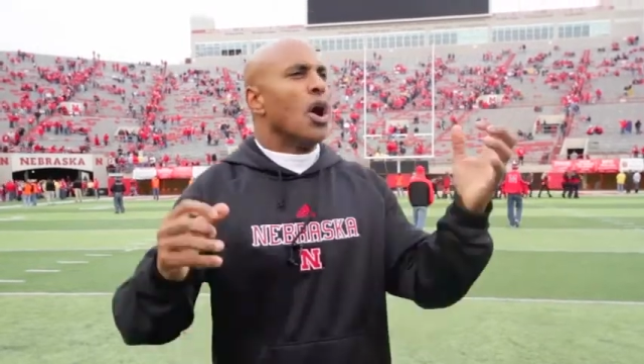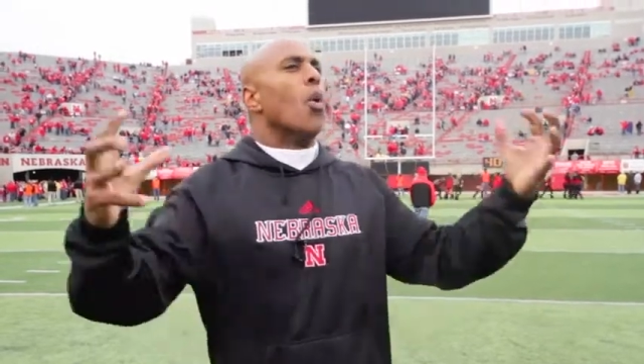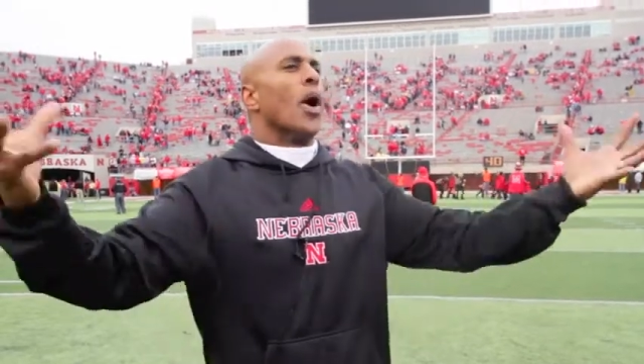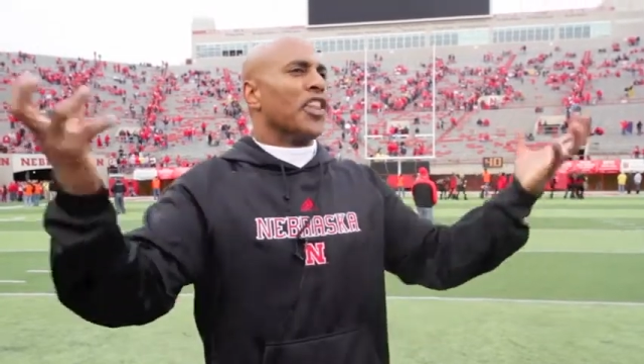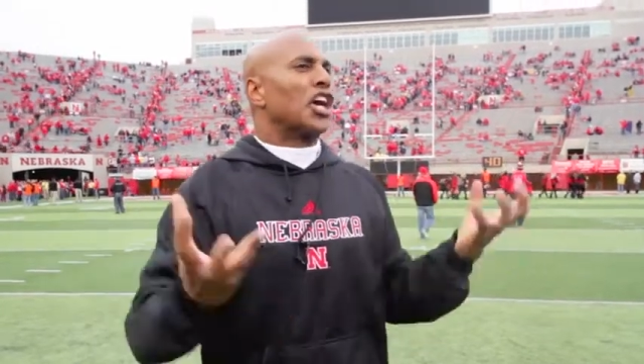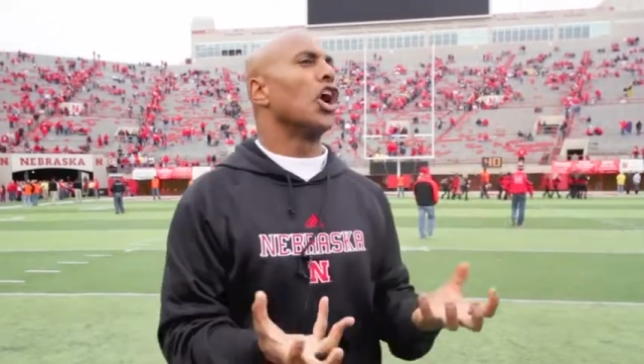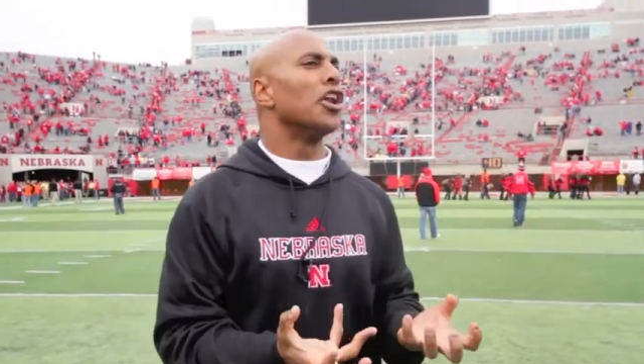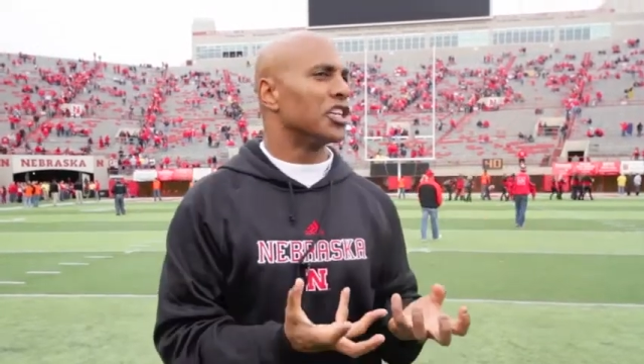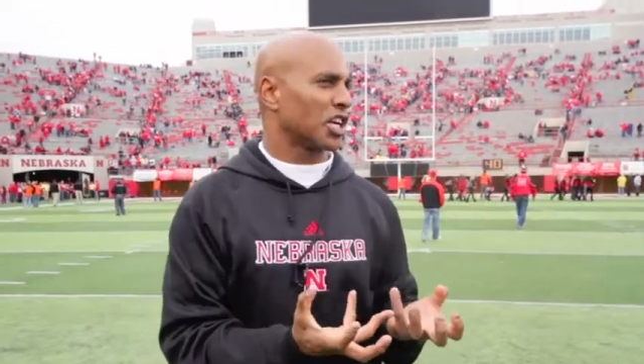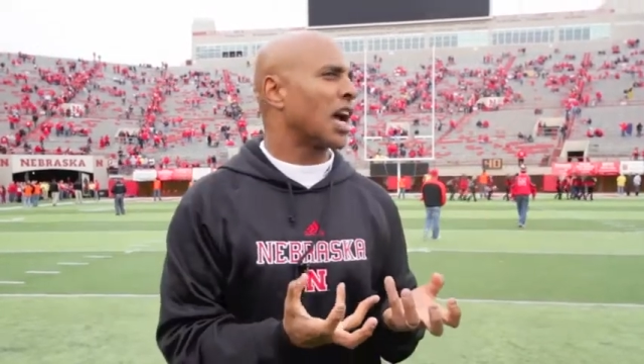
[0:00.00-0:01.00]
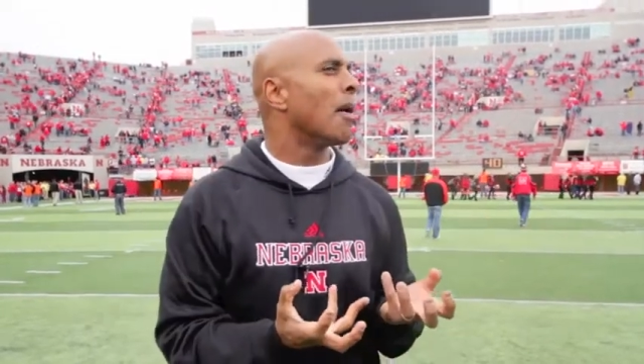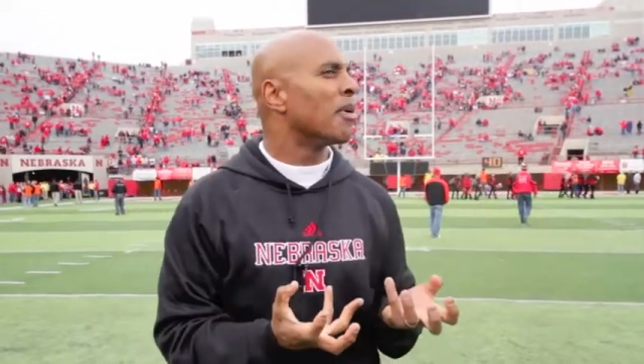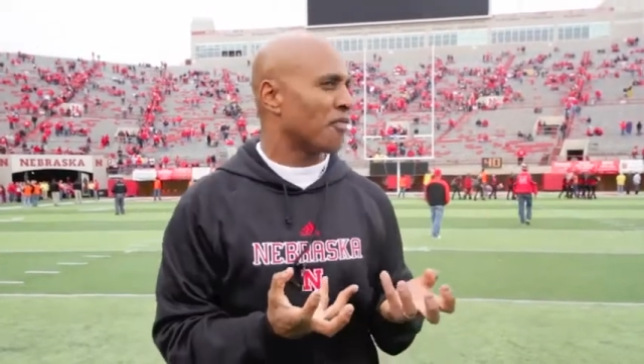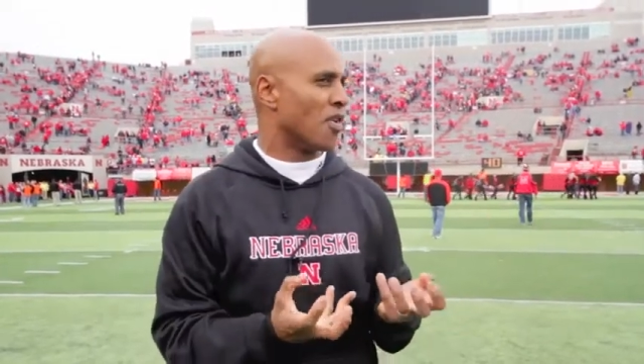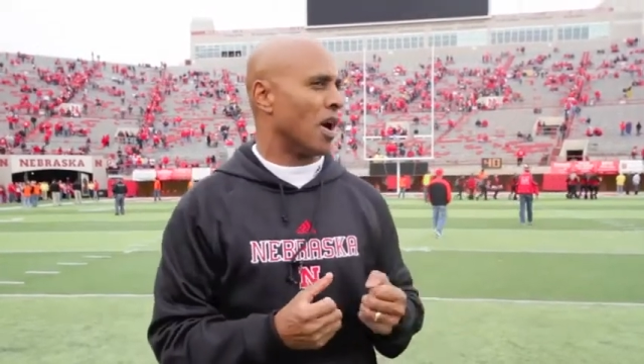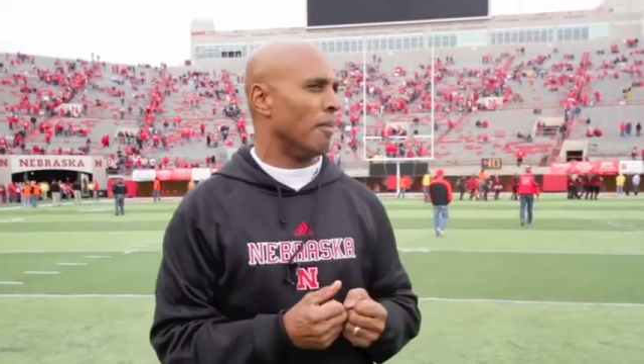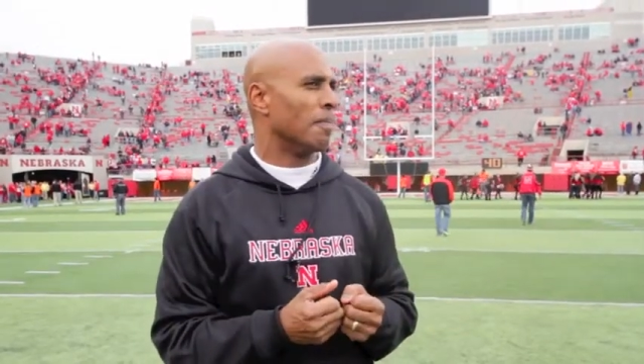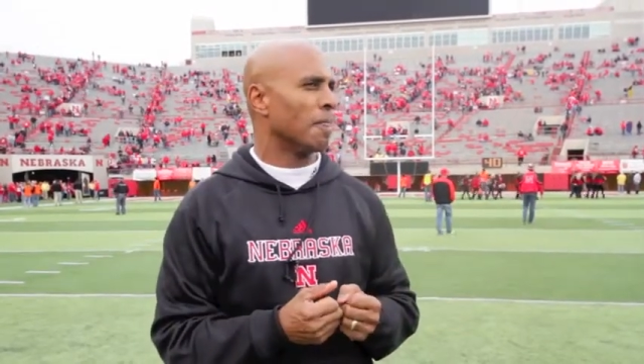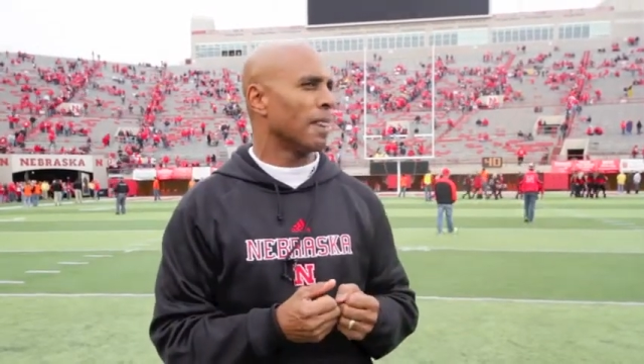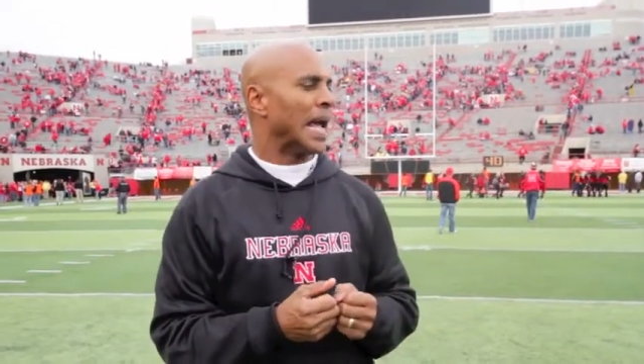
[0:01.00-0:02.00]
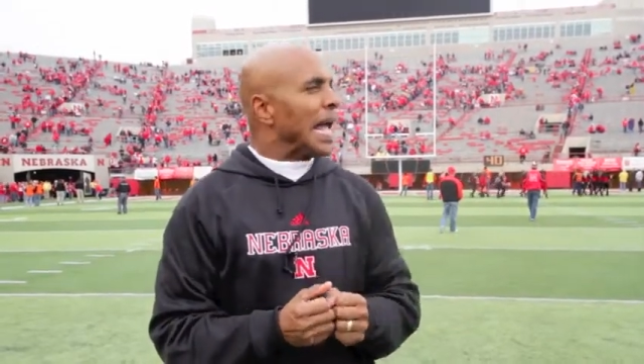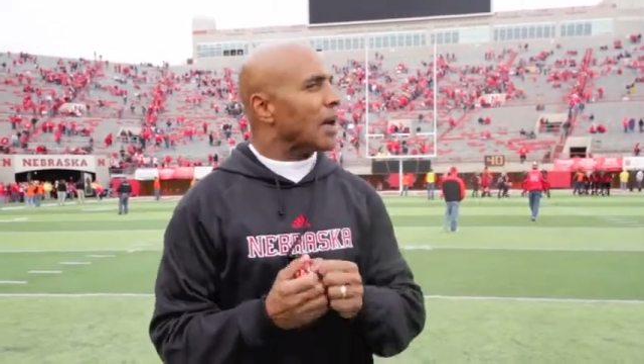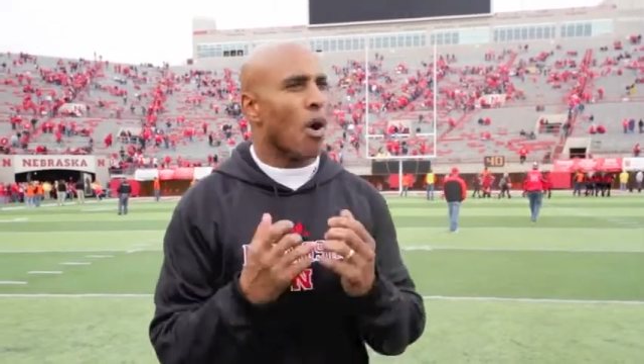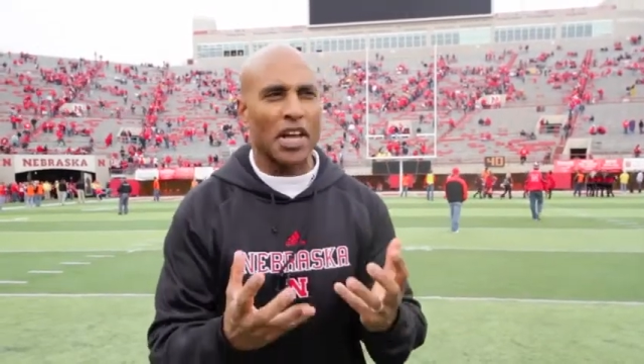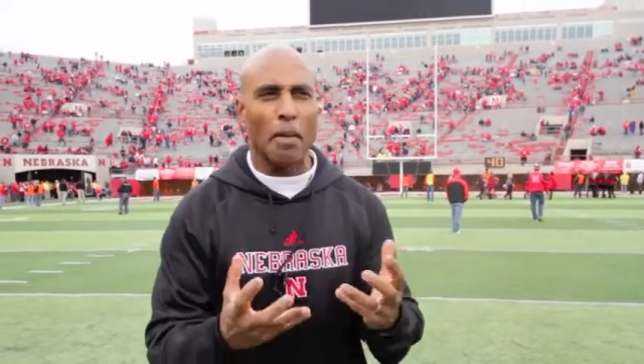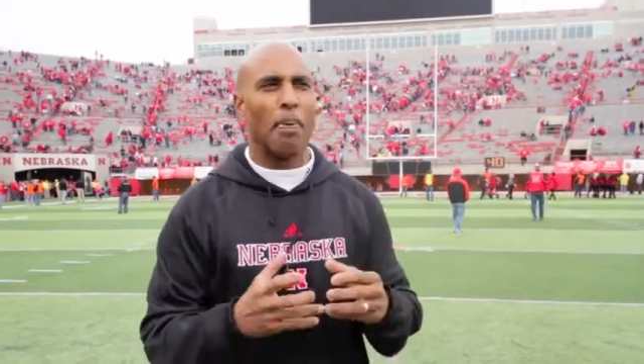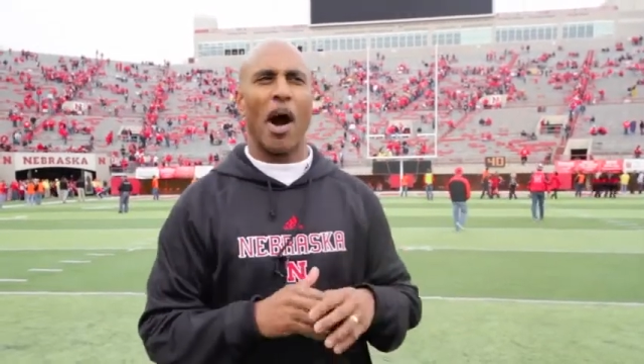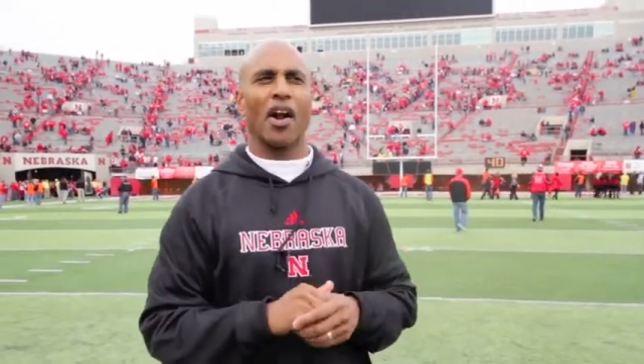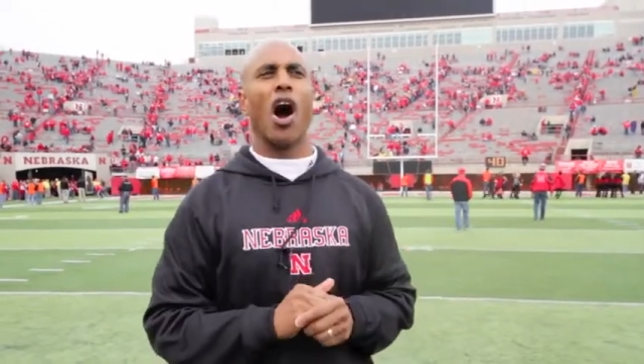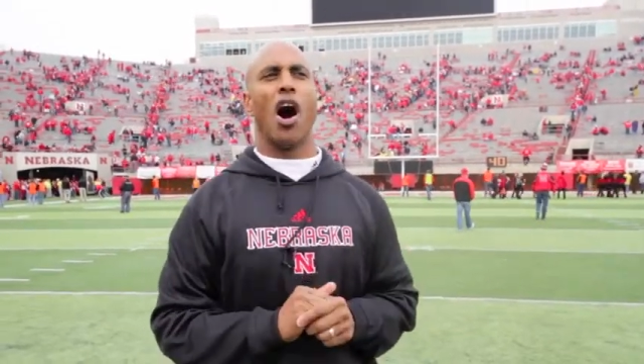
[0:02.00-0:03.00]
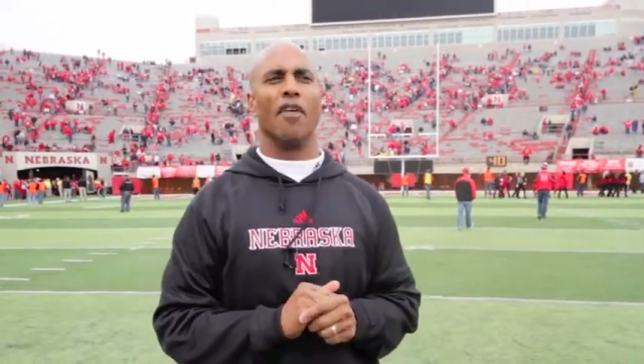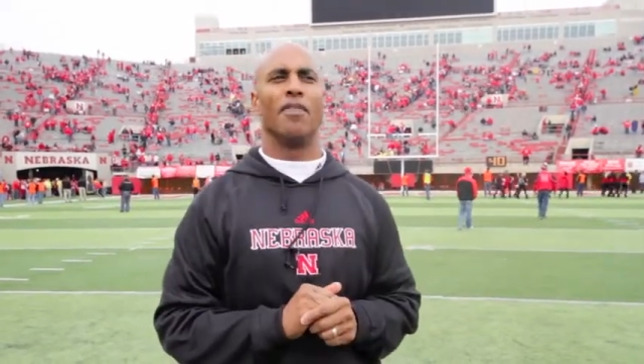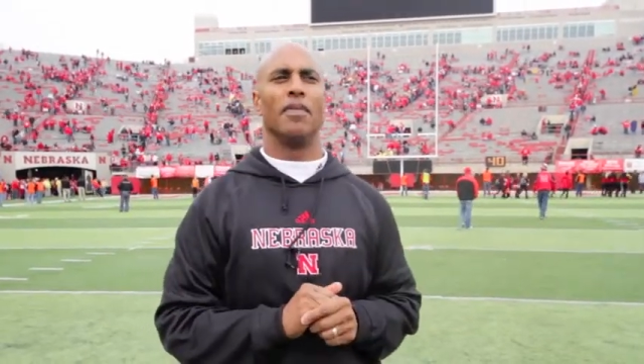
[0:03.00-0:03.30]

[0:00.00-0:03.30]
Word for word: where the goodies are coming from. He won't get bought off.